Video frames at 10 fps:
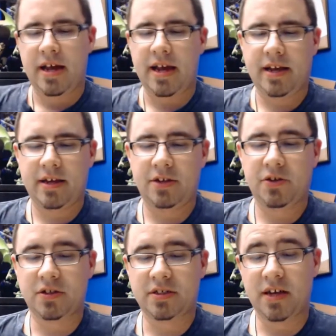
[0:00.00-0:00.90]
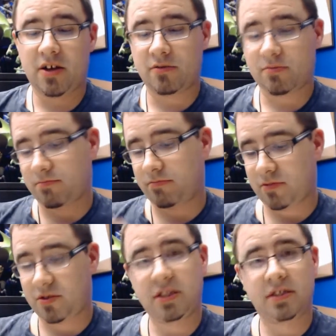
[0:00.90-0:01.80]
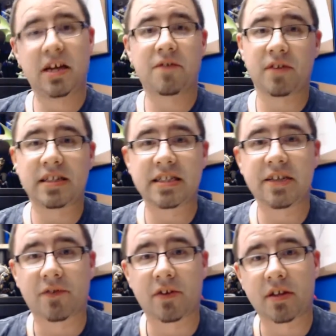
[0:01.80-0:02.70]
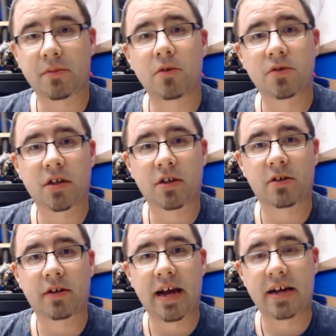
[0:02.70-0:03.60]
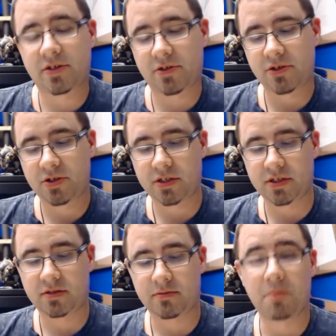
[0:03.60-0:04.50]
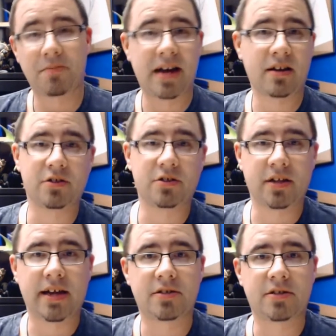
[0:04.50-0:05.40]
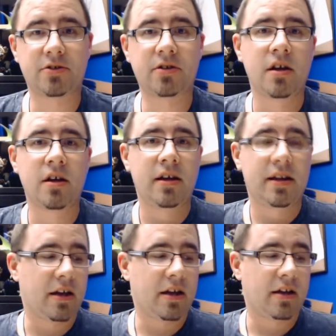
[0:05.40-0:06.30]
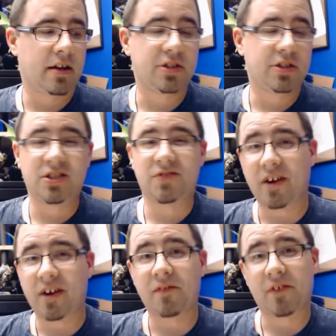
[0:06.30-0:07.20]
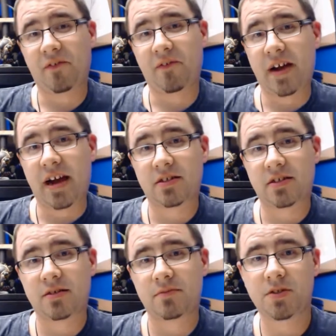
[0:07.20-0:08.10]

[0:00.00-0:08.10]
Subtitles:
And you can tell she's definitely different than most other casters. She's a battle engine caster, and she's very, very fast.